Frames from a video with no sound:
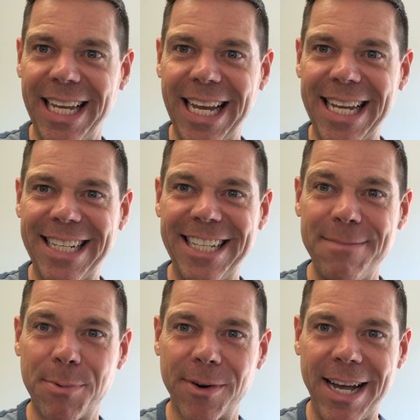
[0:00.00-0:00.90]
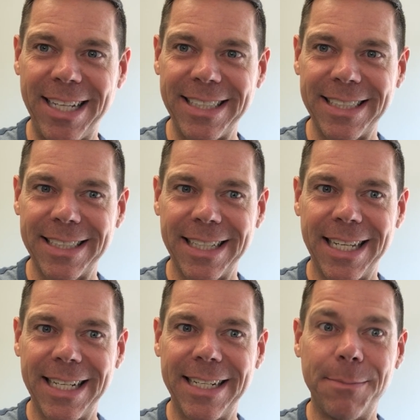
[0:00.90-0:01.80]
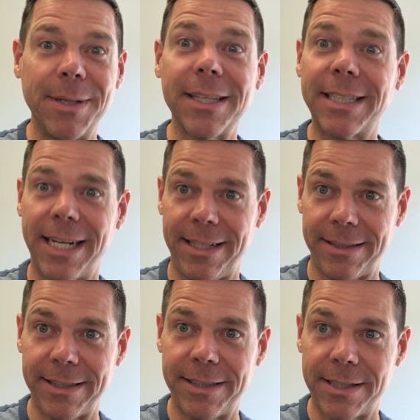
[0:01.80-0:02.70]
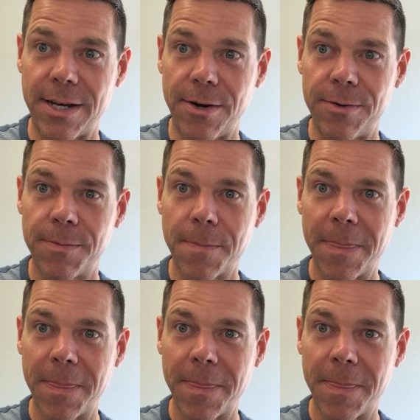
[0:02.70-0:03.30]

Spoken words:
and depressed, debilitatingly so,